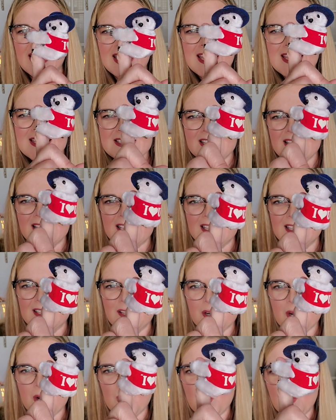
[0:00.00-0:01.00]
He's like a
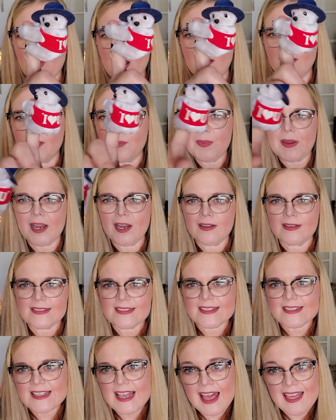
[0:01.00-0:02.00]
little koala bear and he
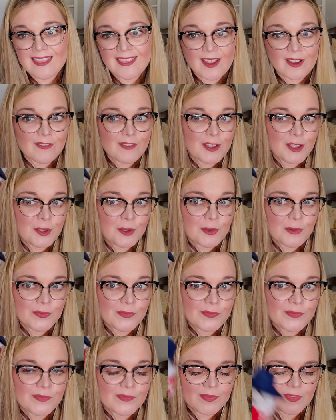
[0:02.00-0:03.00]
says, I love you.
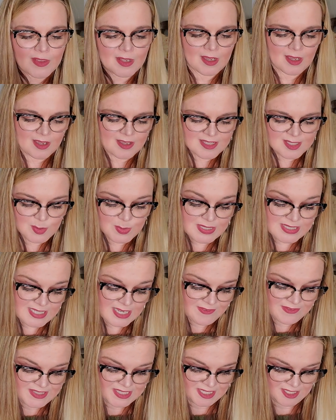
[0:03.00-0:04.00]
So I
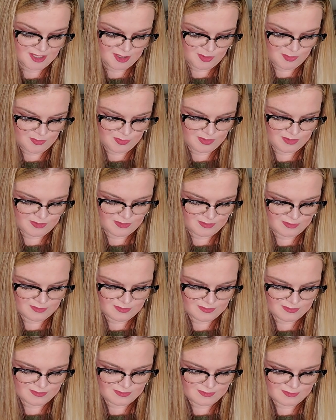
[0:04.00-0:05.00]
saved him.
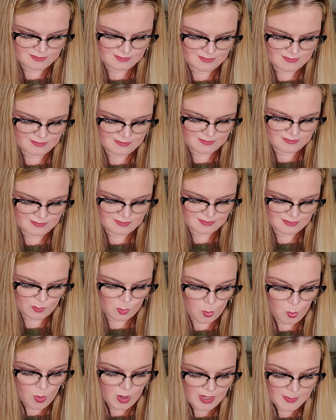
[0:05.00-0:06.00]

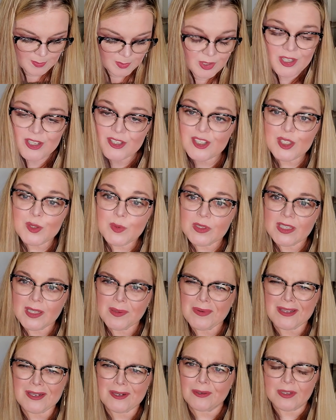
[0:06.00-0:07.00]
What I'm going to do with him,
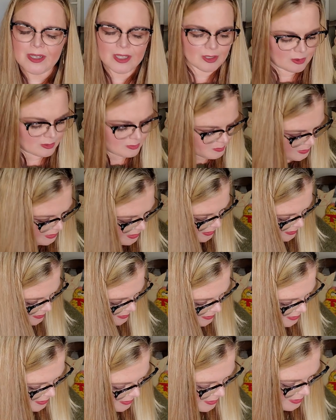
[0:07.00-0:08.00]
I don't know. But
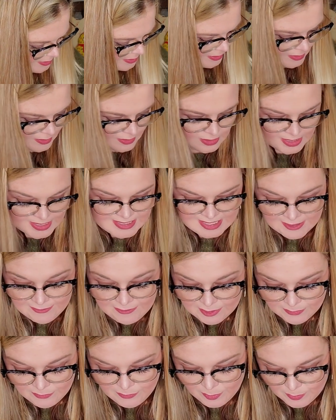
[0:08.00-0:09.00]
I
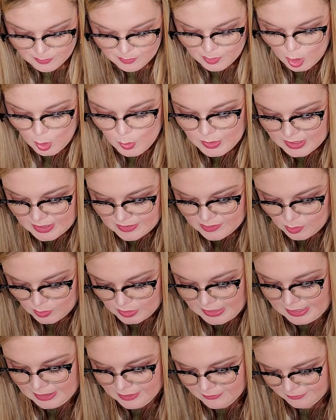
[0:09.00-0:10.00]
saved him from going in the
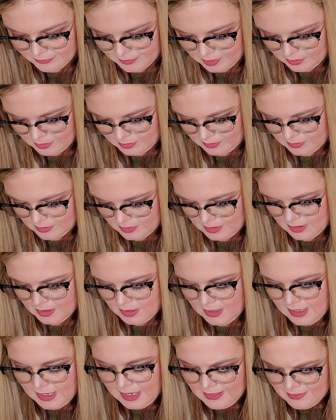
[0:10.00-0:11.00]
landfill.
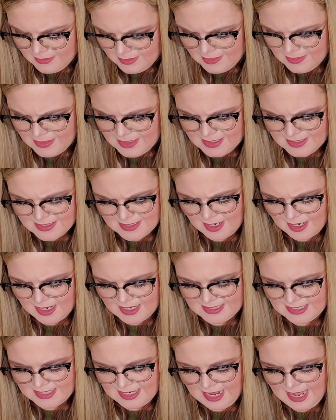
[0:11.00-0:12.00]
And then these
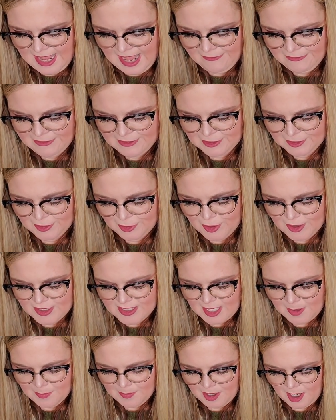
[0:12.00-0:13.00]
guys. And I haven't
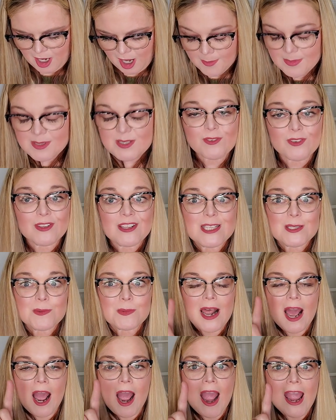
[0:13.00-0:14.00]
looked up comps for these,
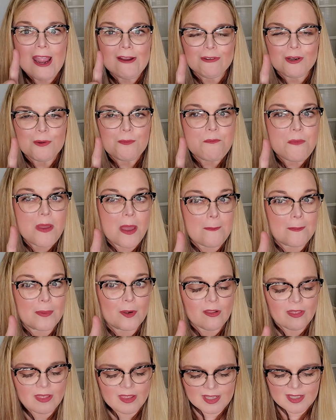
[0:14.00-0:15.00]
but I
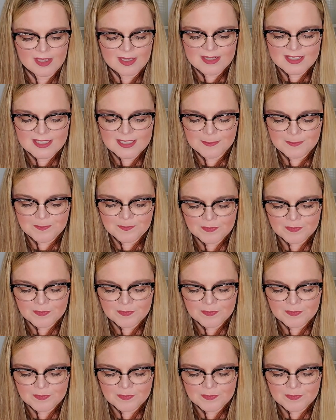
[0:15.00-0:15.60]
remember these.